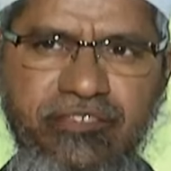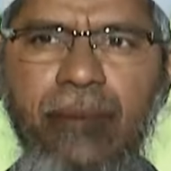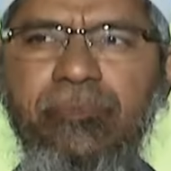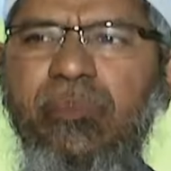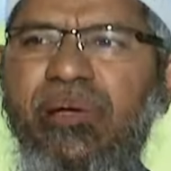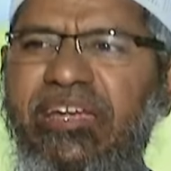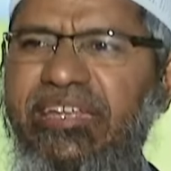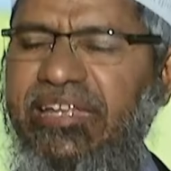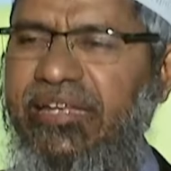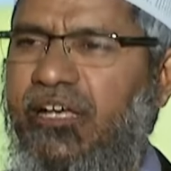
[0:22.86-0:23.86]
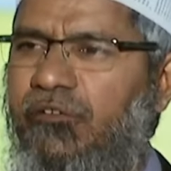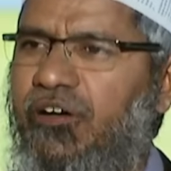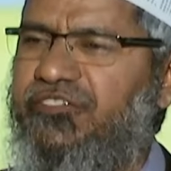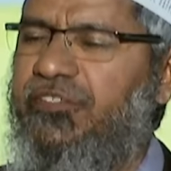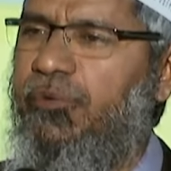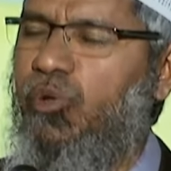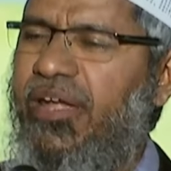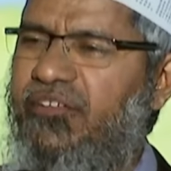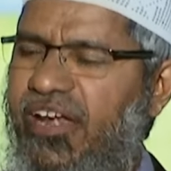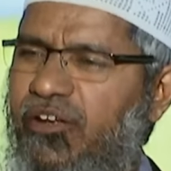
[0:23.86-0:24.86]
chapter number eighteen, verse number
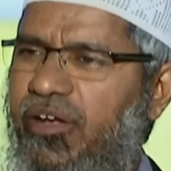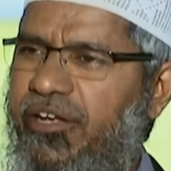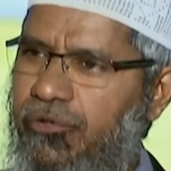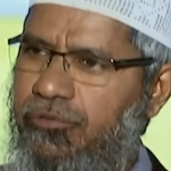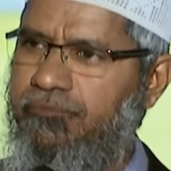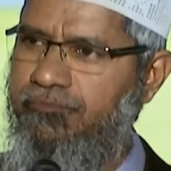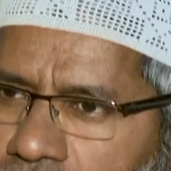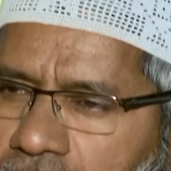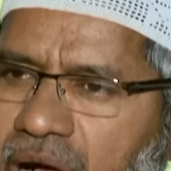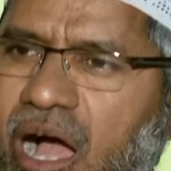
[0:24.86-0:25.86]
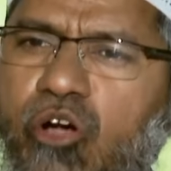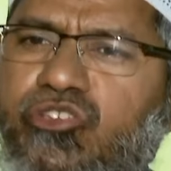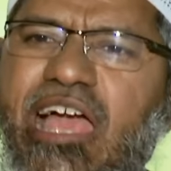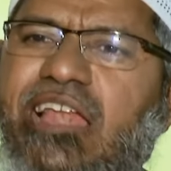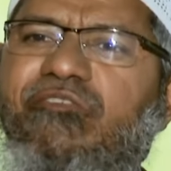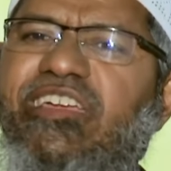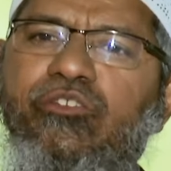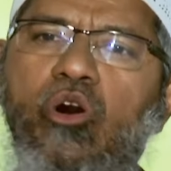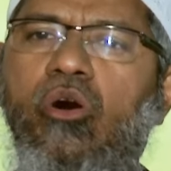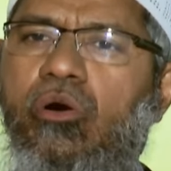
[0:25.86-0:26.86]
twenty-one and twenty-two. How shall we
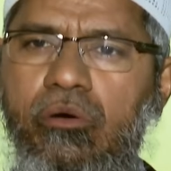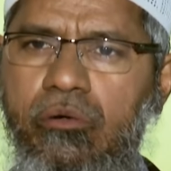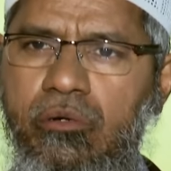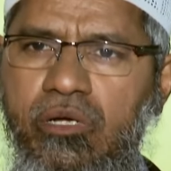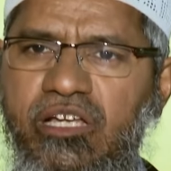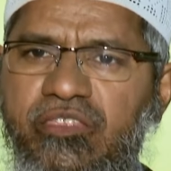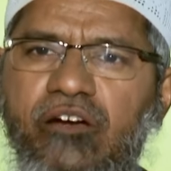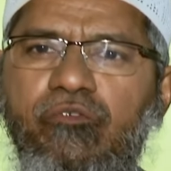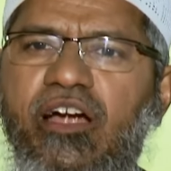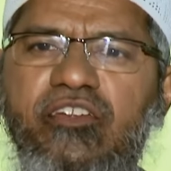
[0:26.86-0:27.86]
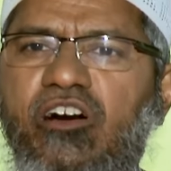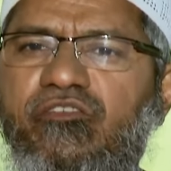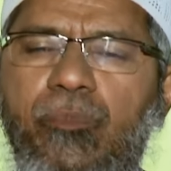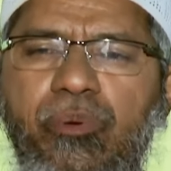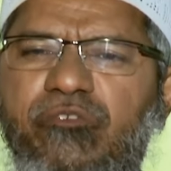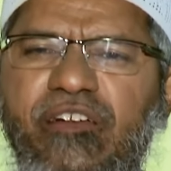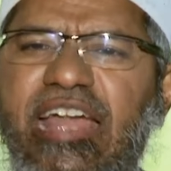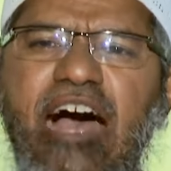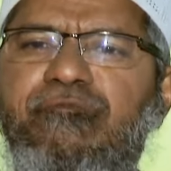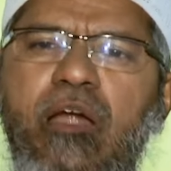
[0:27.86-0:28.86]
know the words of the prophet
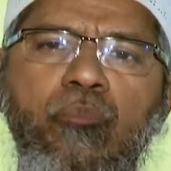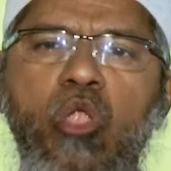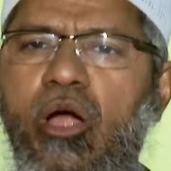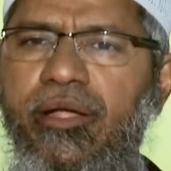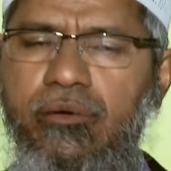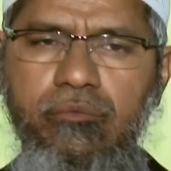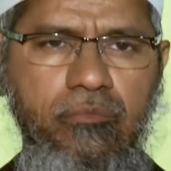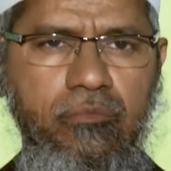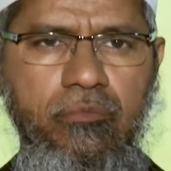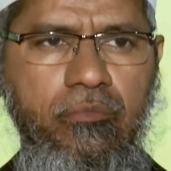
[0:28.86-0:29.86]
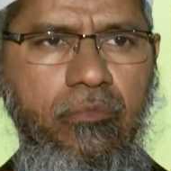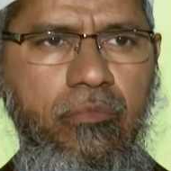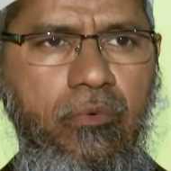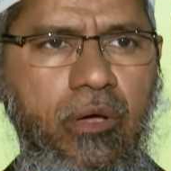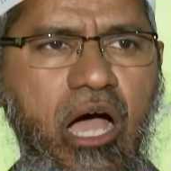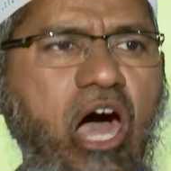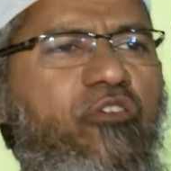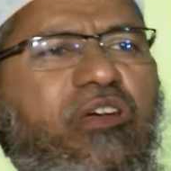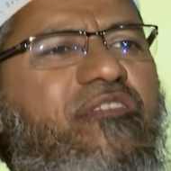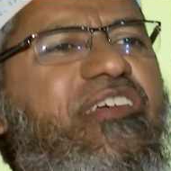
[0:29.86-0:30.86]
are from Lord? How
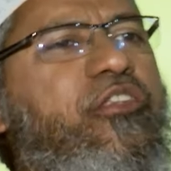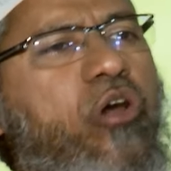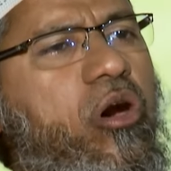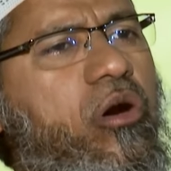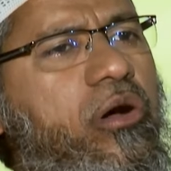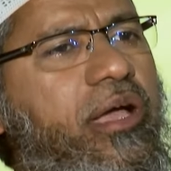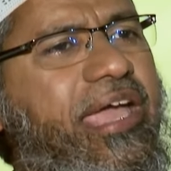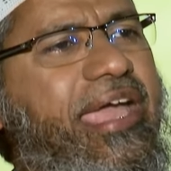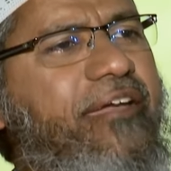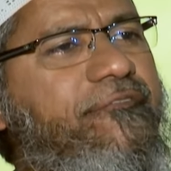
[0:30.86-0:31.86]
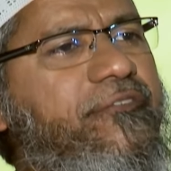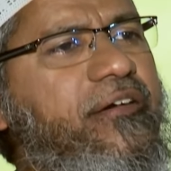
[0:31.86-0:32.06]
will we know if